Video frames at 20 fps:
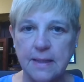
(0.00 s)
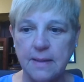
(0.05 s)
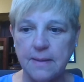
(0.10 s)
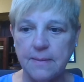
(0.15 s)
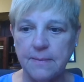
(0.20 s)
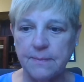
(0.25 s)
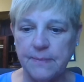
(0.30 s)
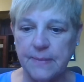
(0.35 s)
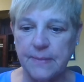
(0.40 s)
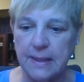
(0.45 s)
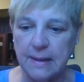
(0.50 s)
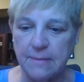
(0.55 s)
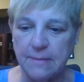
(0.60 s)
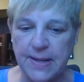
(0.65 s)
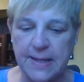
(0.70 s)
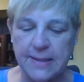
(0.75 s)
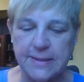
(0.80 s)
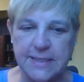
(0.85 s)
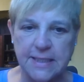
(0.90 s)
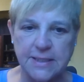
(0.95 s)
And I'd
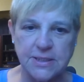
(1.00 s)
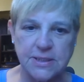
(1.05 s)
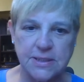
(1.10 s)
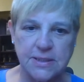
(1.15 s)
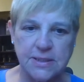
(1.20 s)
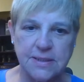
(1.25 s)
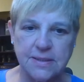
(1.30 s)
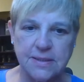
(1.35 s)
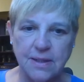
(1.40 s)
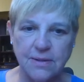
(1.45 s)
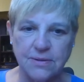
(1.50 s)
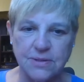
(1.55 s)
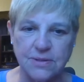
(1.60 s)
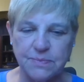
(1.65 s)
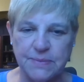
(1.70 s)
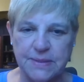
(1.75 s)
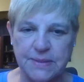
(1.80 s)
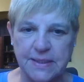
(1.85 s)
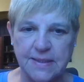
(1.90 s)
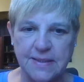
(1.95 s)
pay attention to those
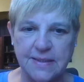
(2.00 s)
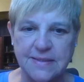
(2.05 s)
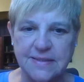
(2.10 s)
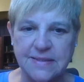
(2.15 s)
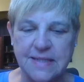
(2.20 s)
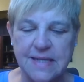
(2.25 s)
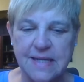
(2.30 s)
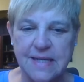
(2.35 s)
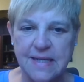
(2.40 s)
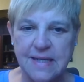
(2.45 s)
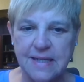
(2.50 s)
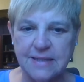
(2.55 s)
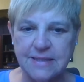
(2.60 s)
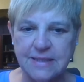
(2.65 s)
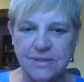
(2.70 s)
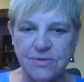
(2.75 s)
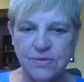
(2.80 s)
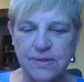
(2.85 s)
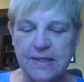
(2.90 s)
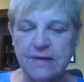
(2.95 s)
because it's
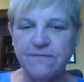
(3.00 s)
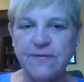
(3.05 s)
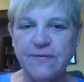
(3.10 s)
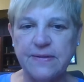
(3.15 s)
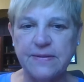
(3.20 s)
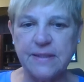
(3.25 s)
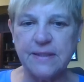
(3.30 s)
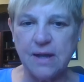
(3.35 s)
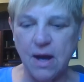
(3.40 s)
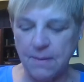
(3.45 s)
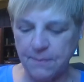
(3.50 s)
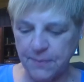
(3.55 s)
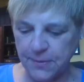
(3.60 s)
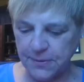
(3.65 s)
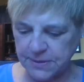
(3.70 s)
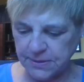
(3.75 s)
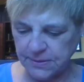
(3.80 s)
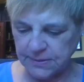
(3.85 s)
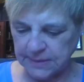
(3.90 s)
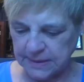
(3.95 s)
a unique funding
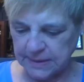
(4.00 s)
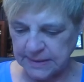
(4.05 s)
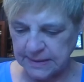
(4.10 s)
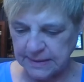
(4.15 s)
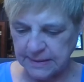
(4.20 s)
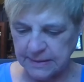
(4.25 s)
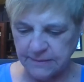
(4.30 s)
opportunity.